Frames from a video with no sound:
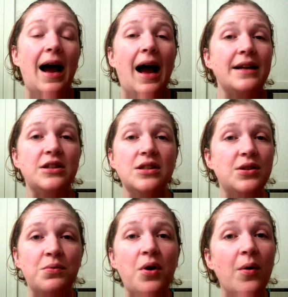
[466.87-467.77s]
I just
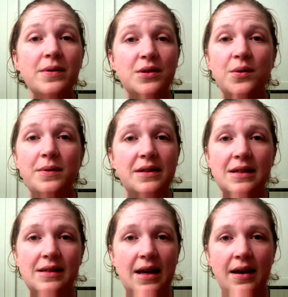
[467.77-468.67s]
don't always know what to
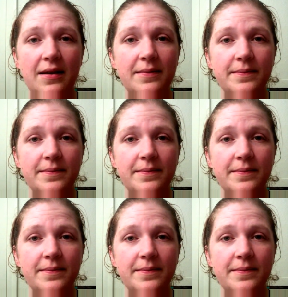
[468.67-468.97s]
say.